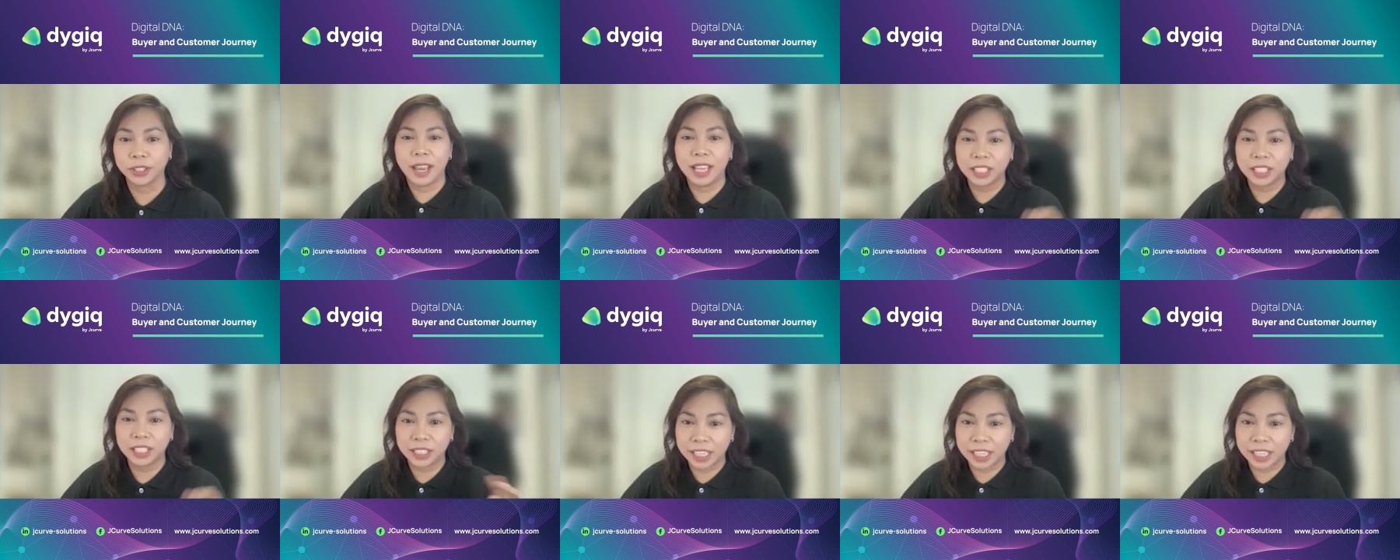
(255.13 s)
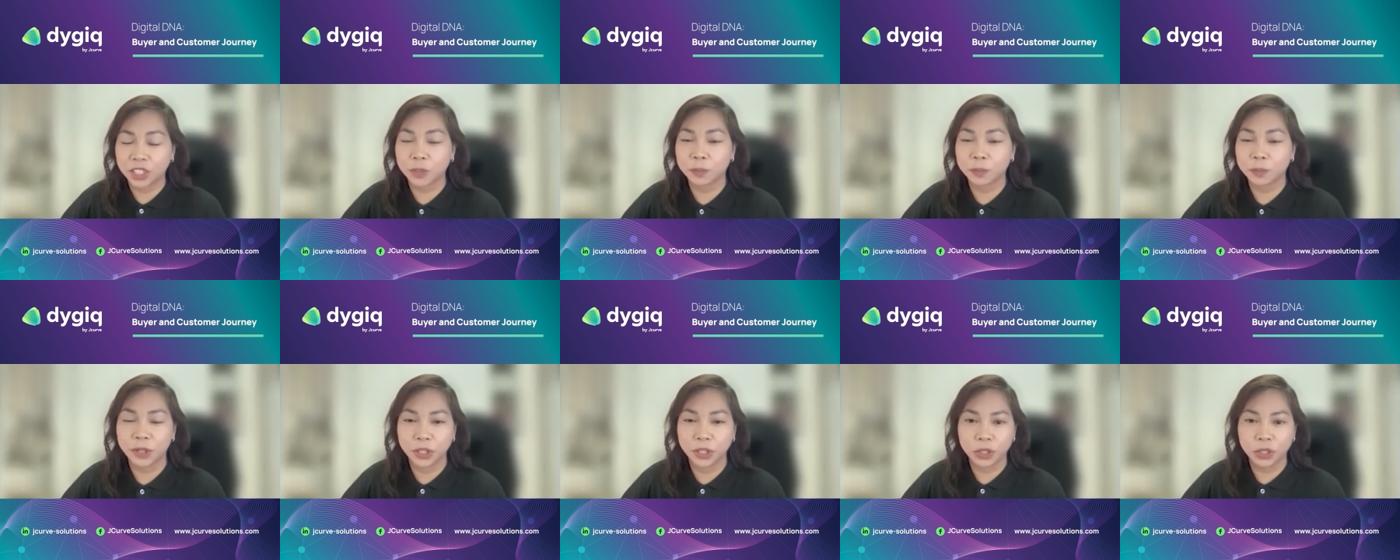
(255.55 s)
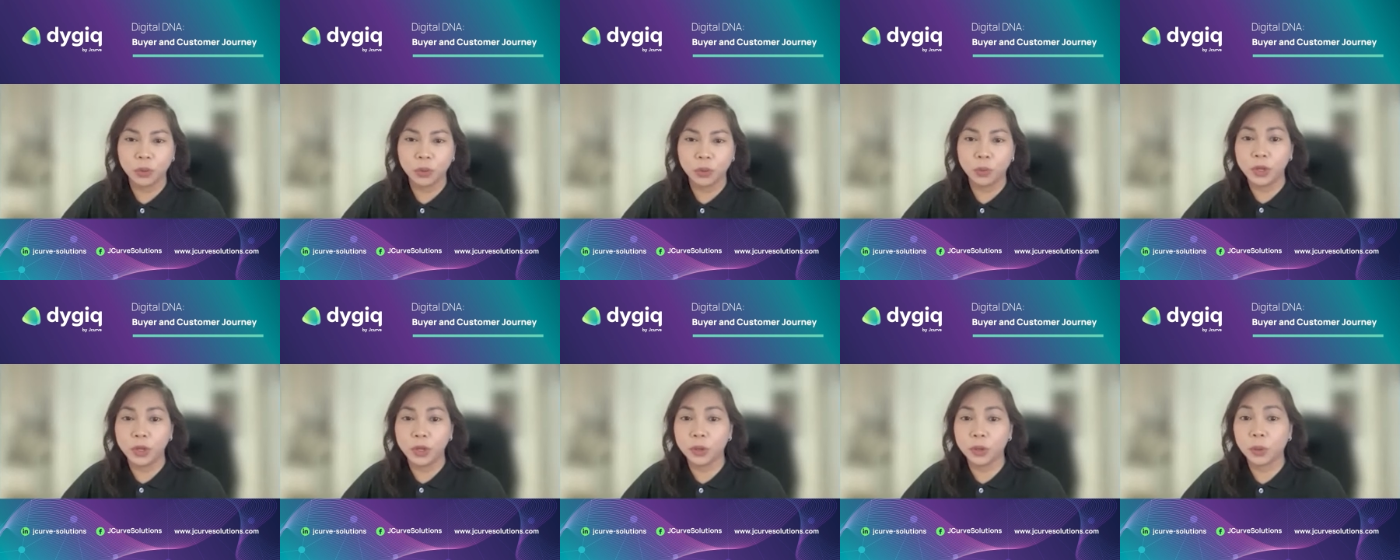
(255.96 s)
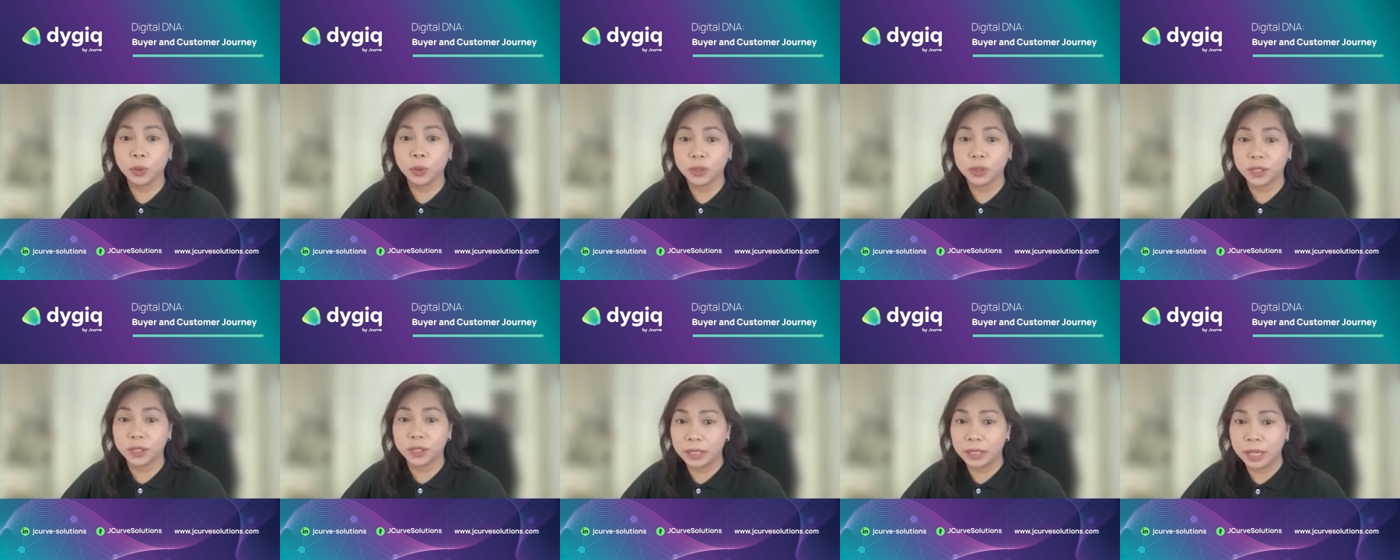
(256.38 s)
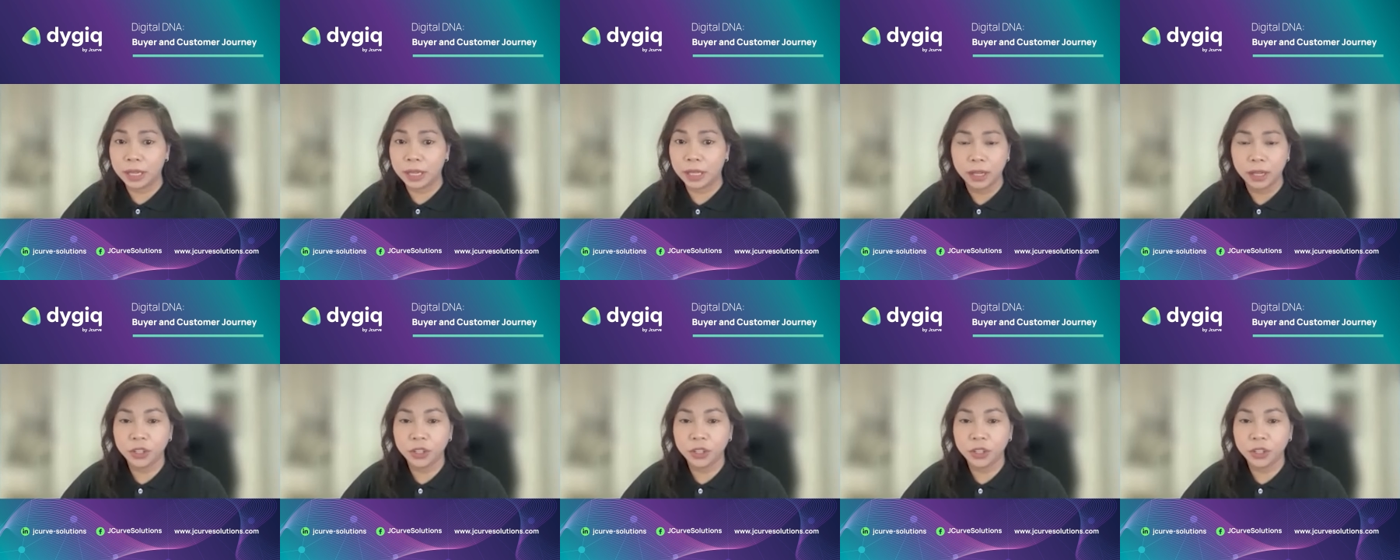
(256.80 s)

As a salesperson, when you close the deal,